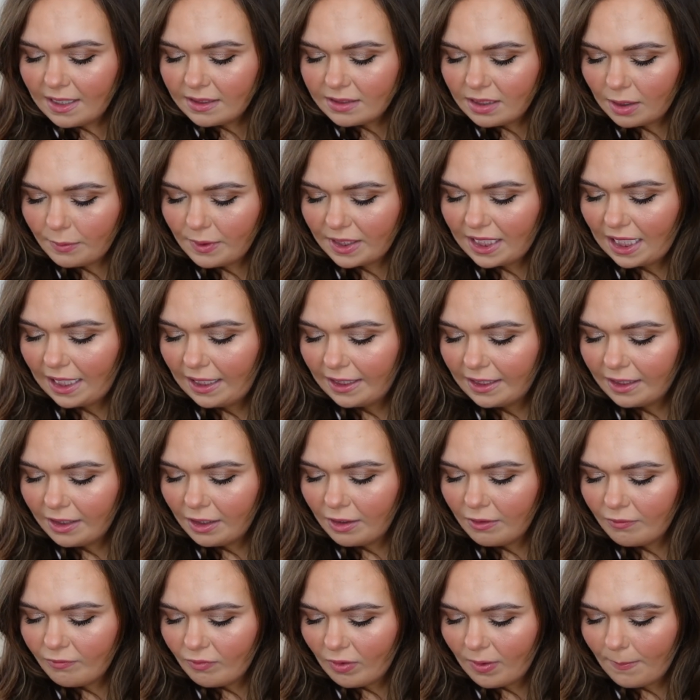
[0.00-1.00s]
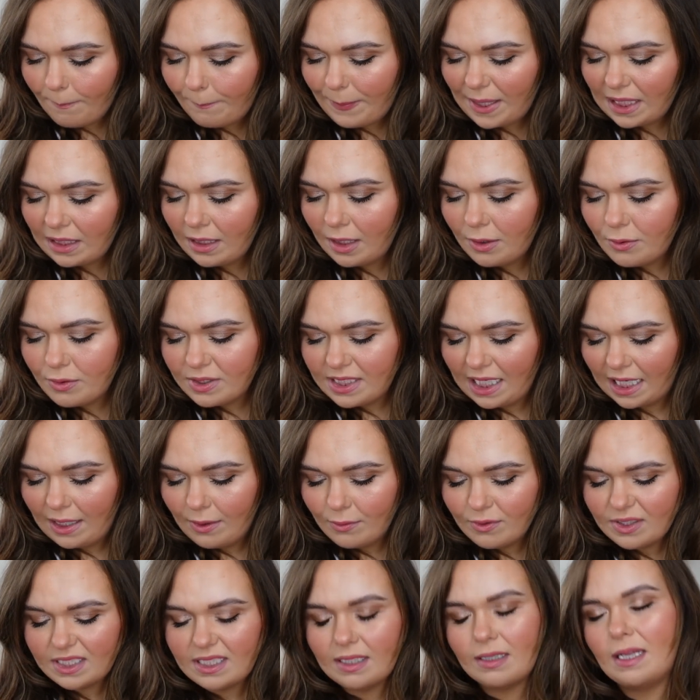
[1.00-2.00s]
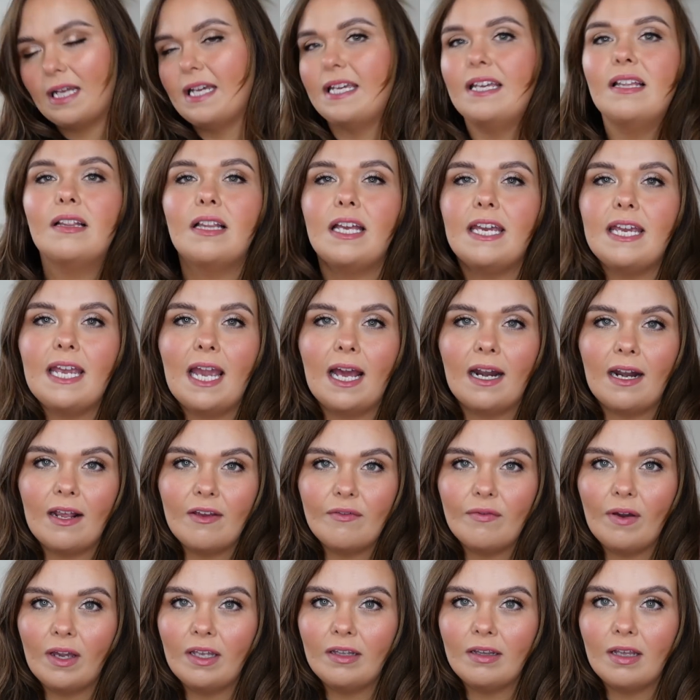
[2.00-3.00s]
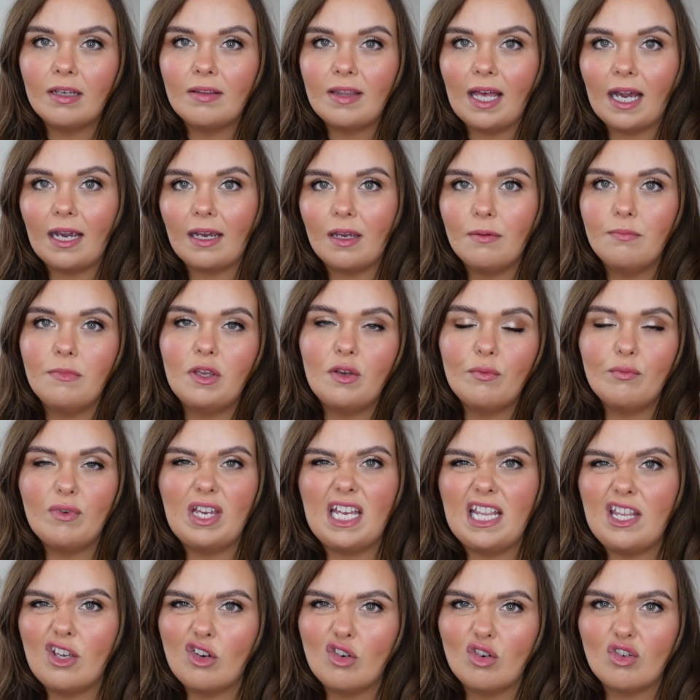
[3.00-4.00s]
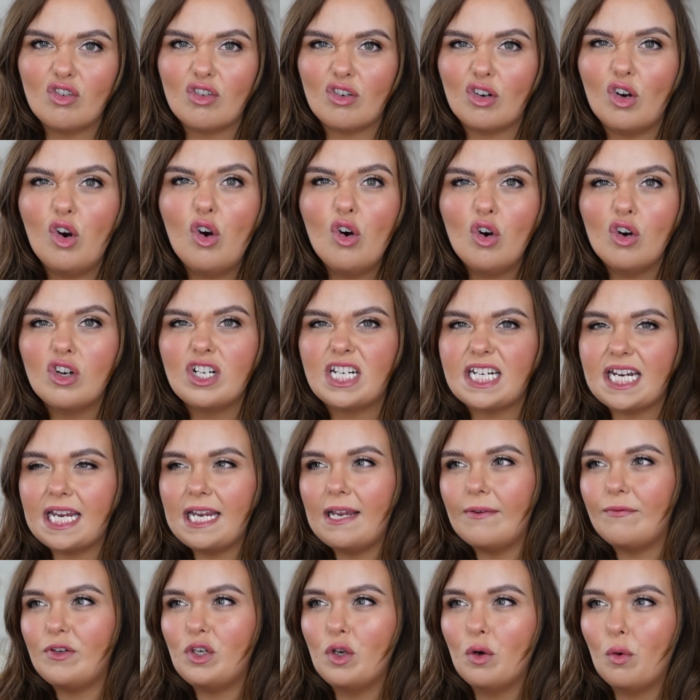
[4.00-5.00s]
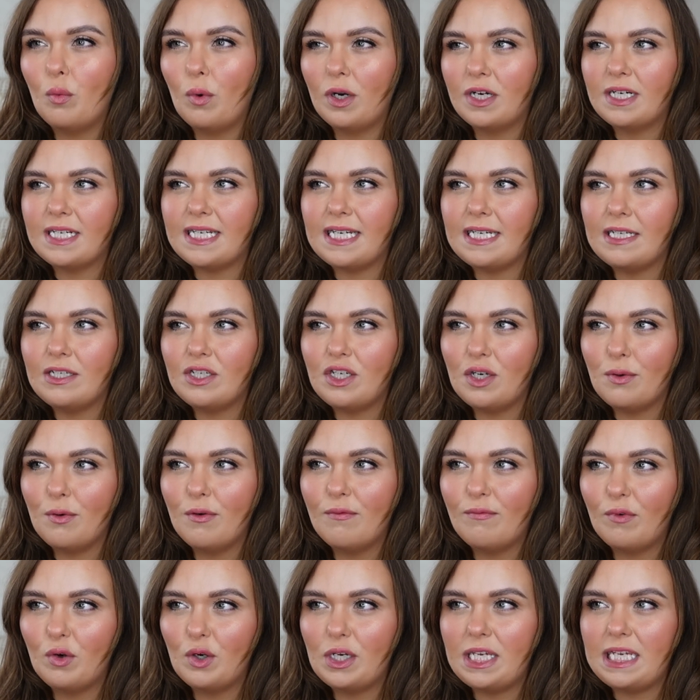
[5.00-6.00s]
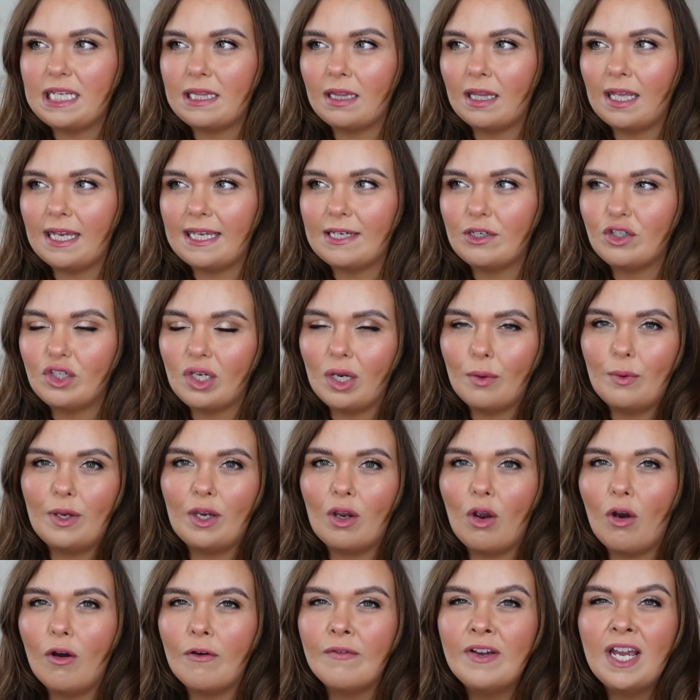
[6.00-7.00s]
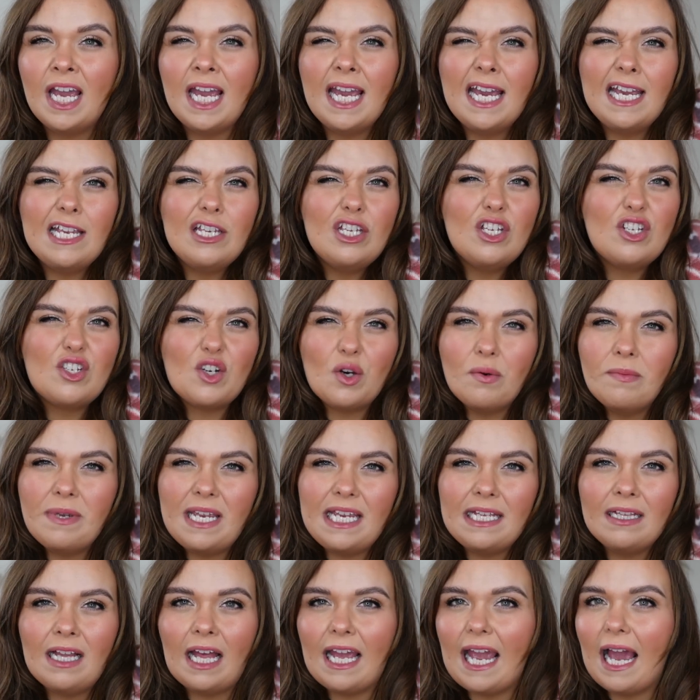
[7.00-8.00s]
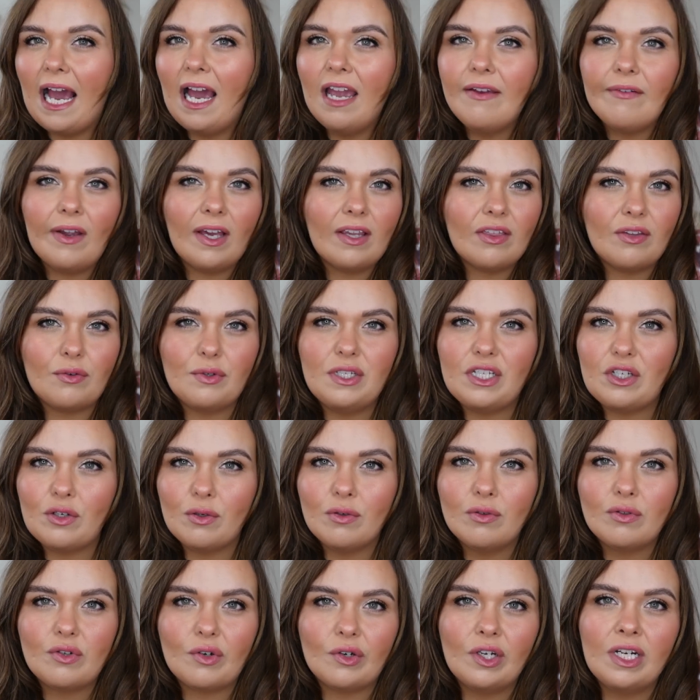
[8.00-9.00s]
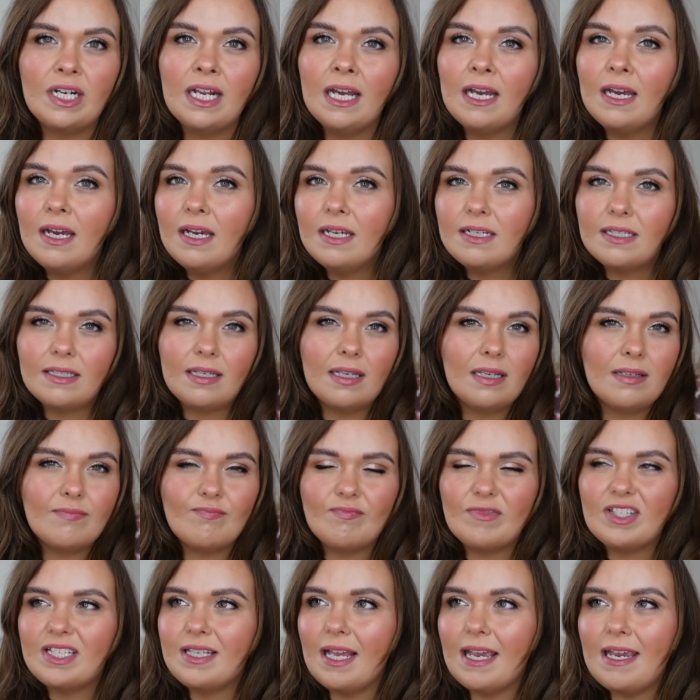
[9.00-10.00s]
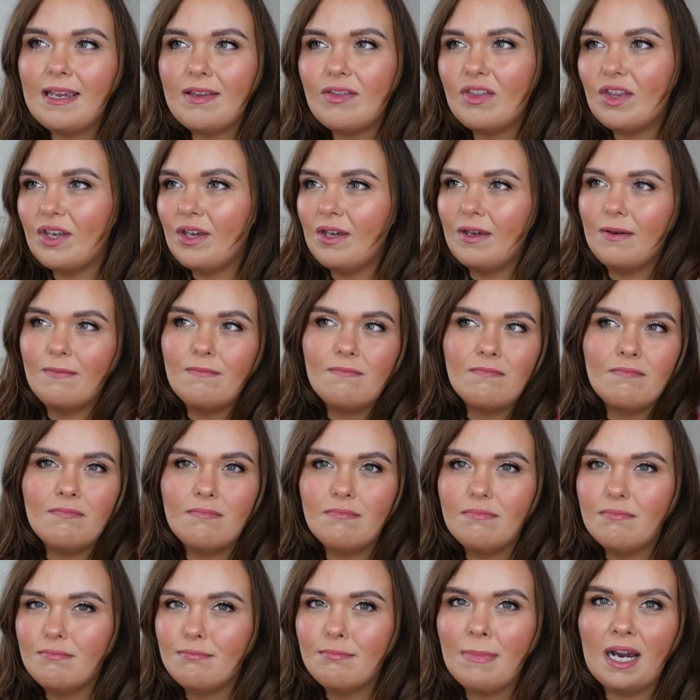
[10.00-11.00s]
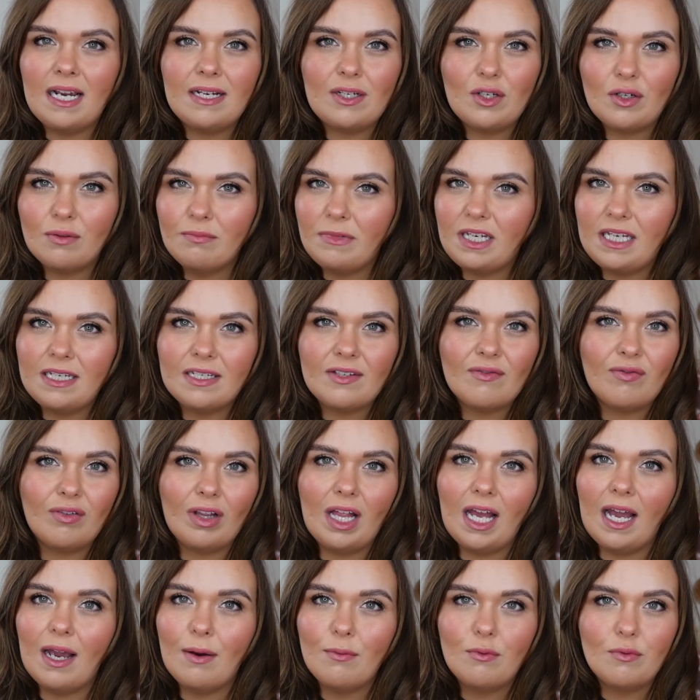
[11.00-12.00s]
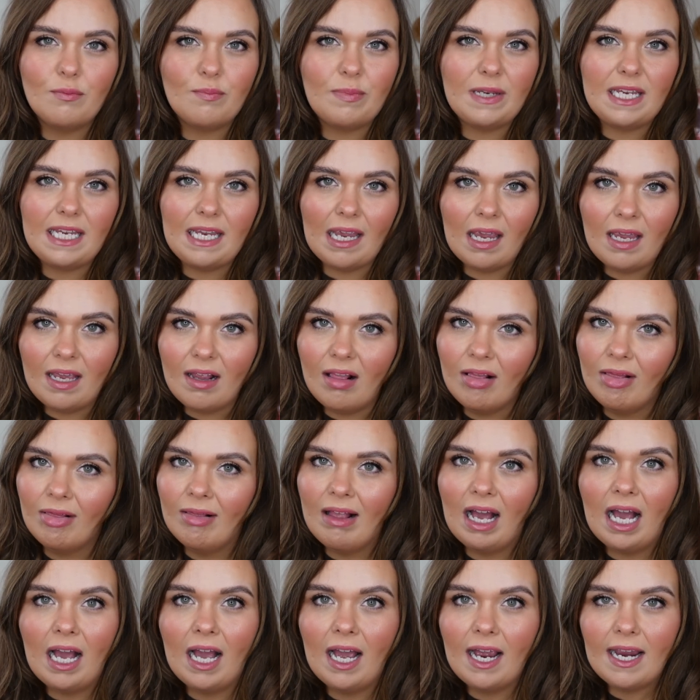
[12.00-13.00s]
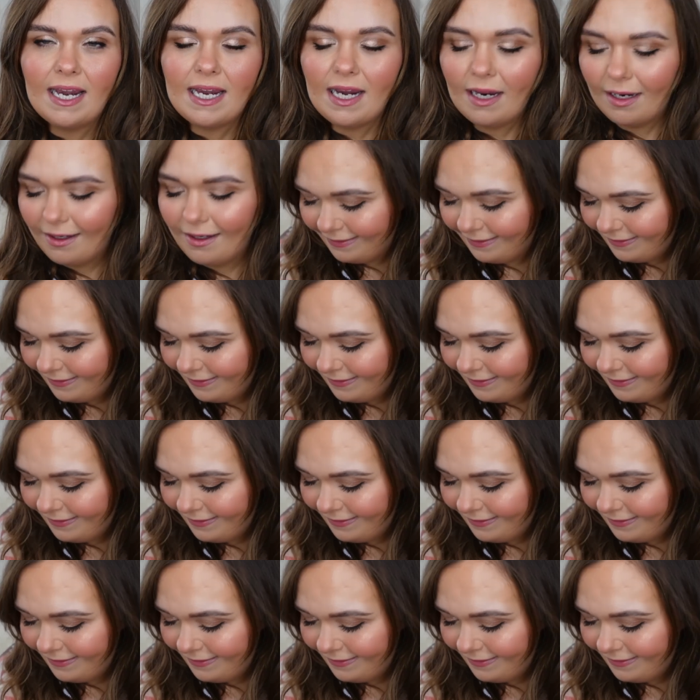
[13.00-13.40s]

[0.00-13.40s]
So it kind of billows out slightly. And I find that that can be really good cut if you're wanting to avoid like showing off your tummy. Like I've had three children to say that my tummy is flat would be a lie.